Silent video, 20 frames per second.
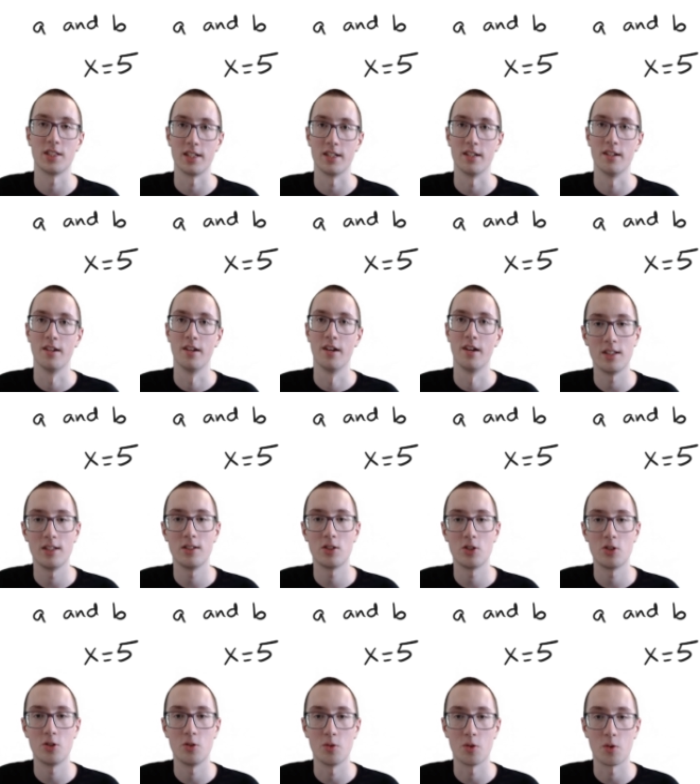z.
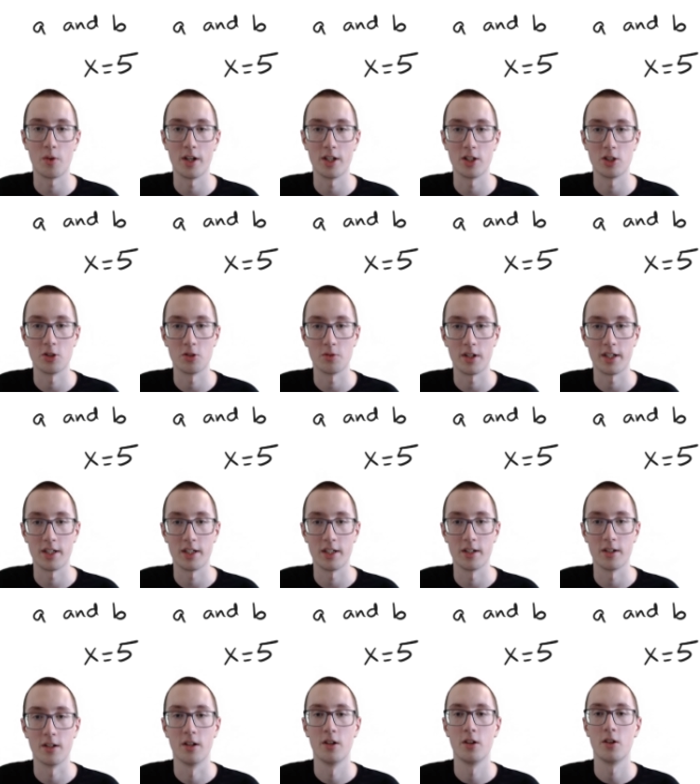These two equations right
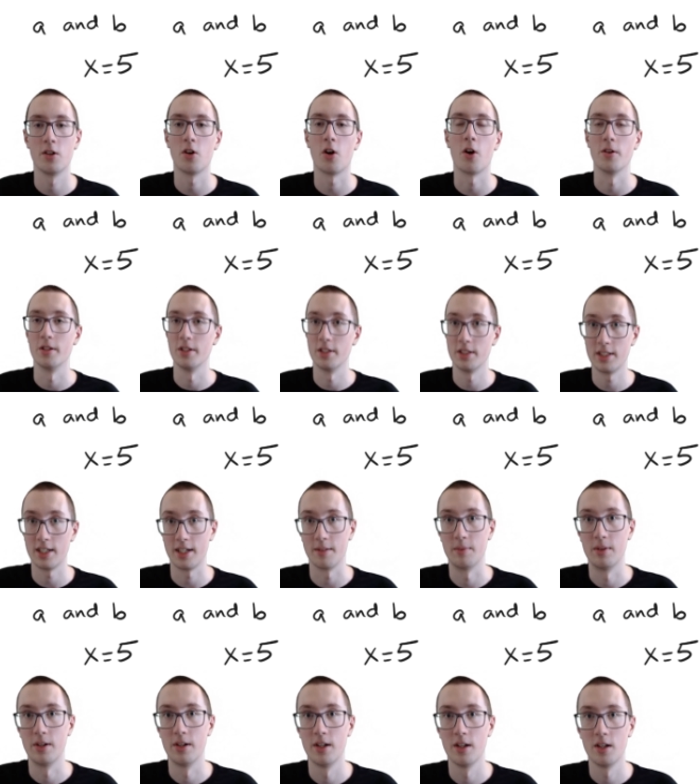here are the same
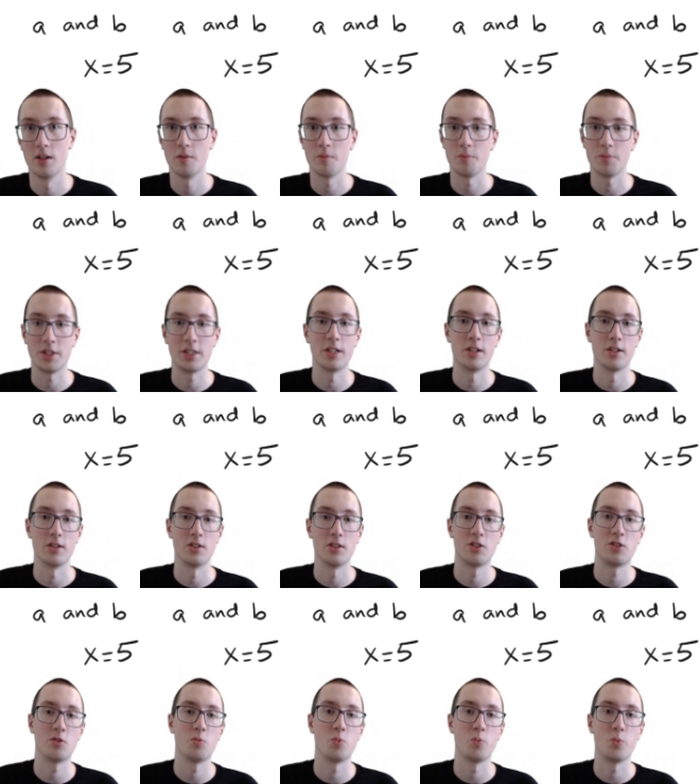
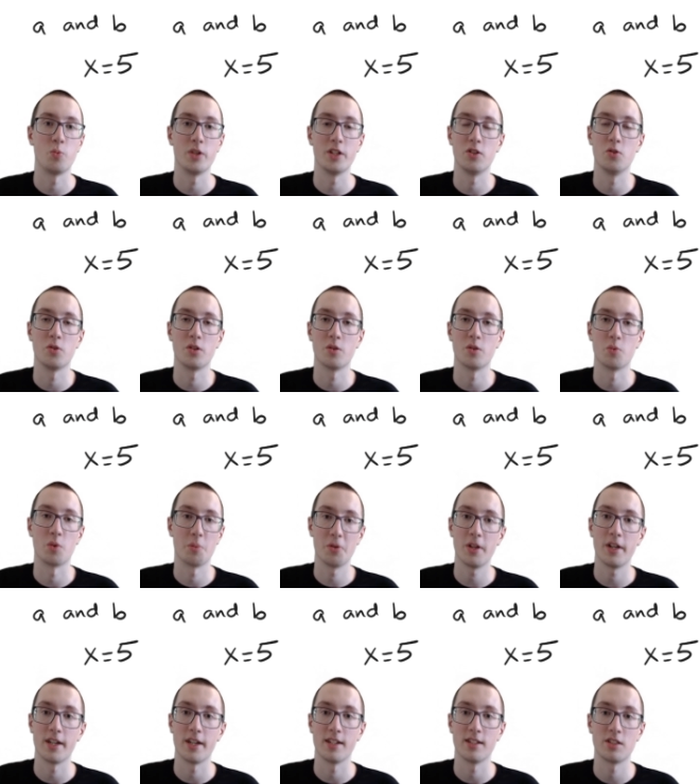because we, you can
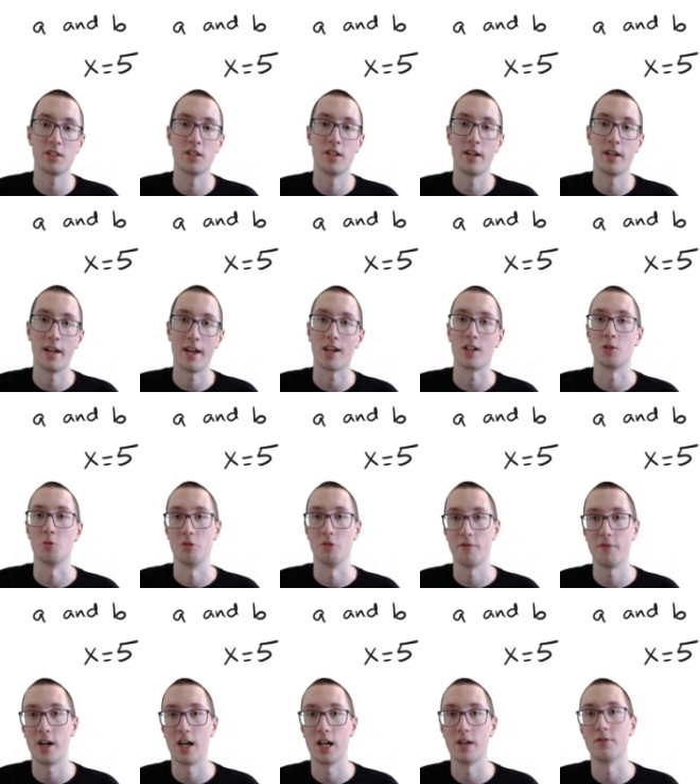replace x
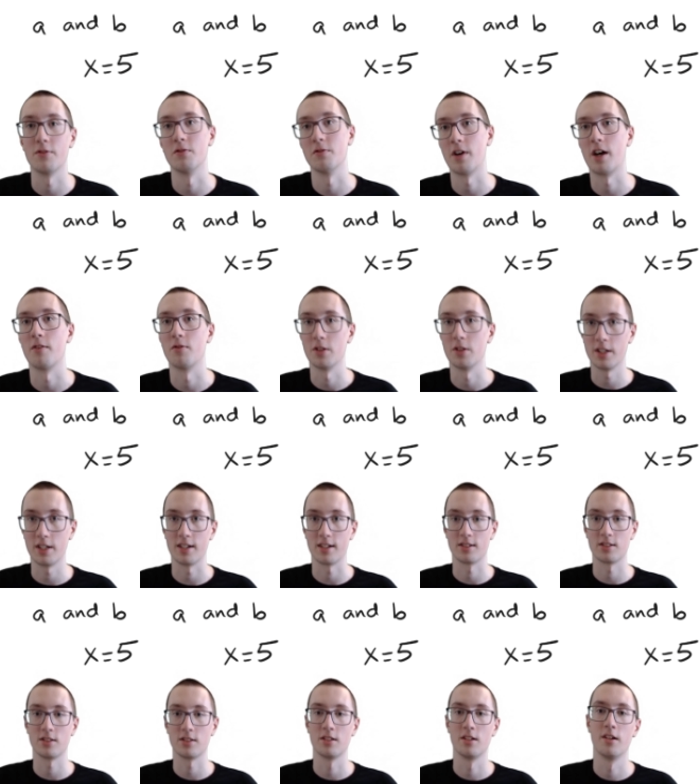with 5 and 5 with
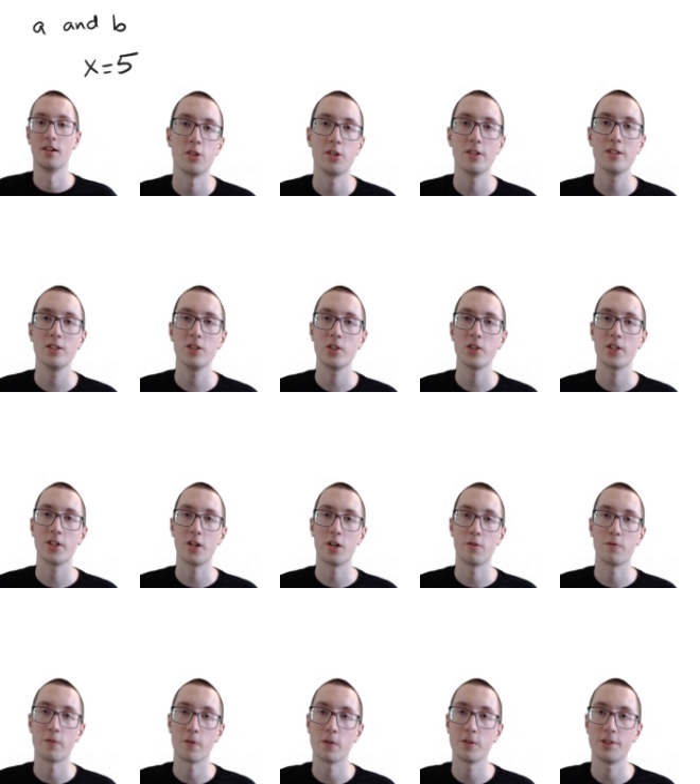x. So let's look at
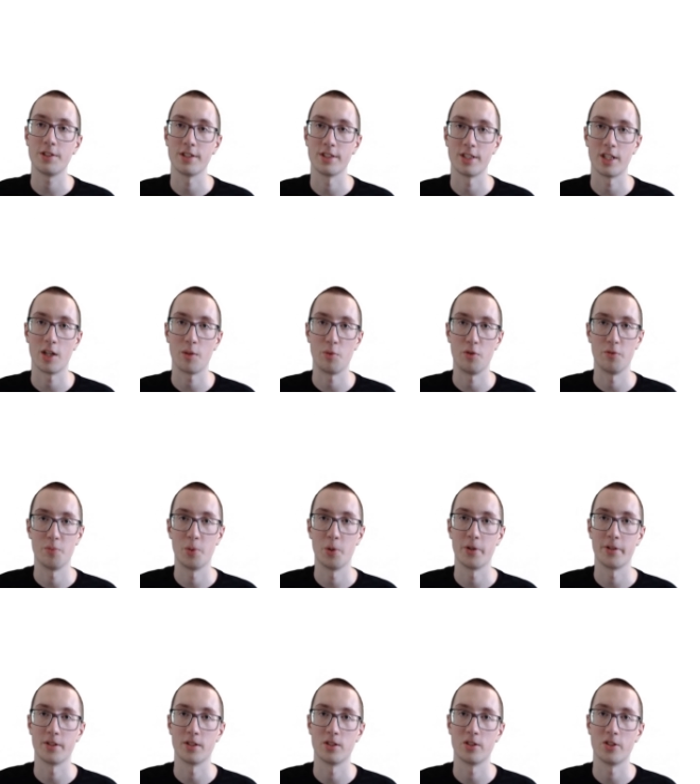our first example of
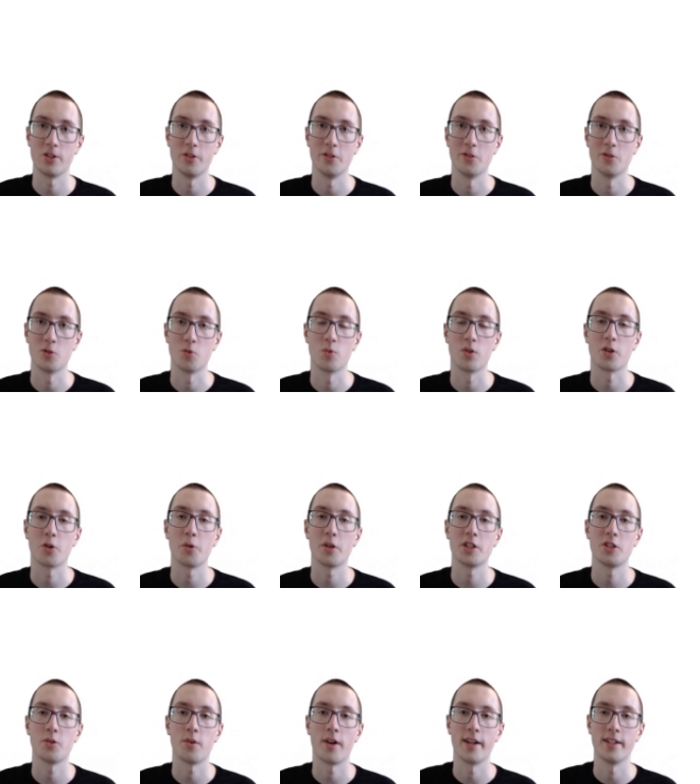putting this to use. We're
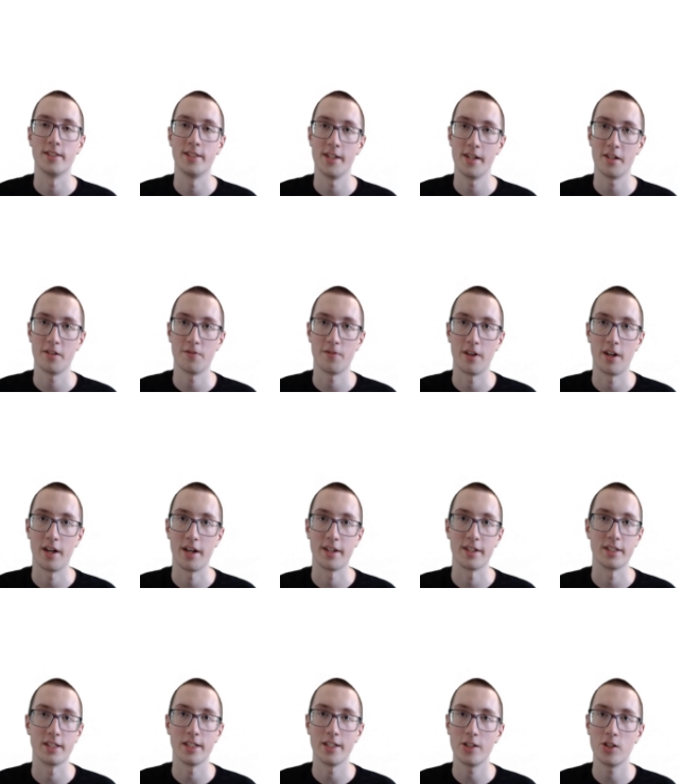going to identify
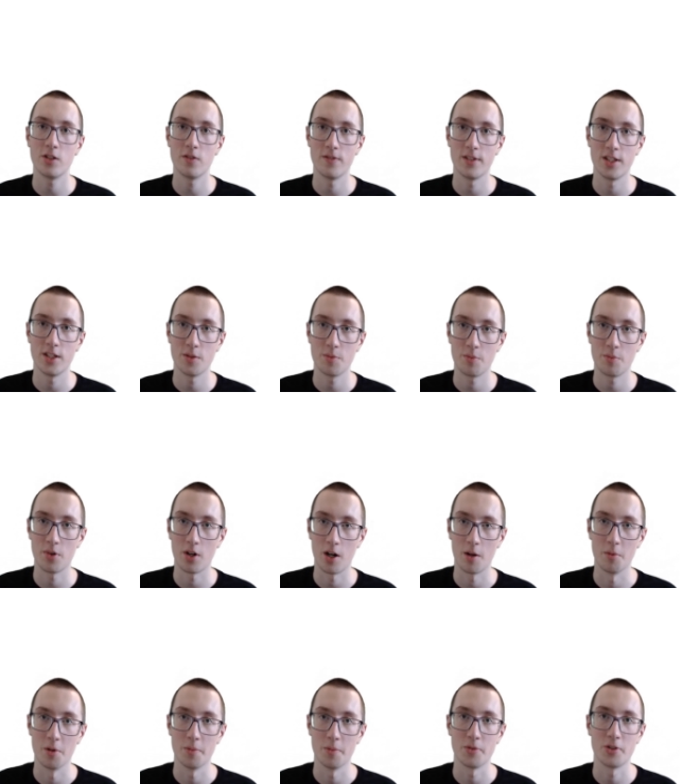in each of these
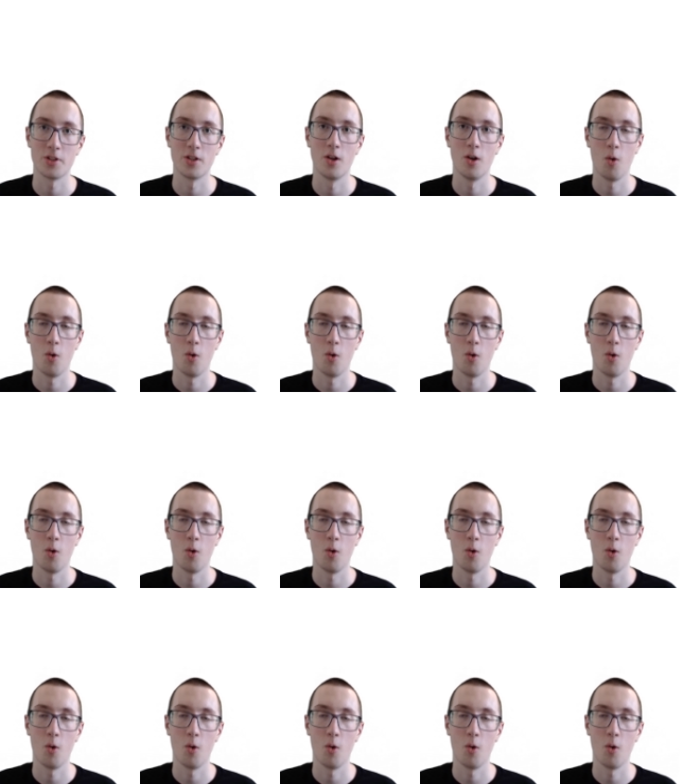problems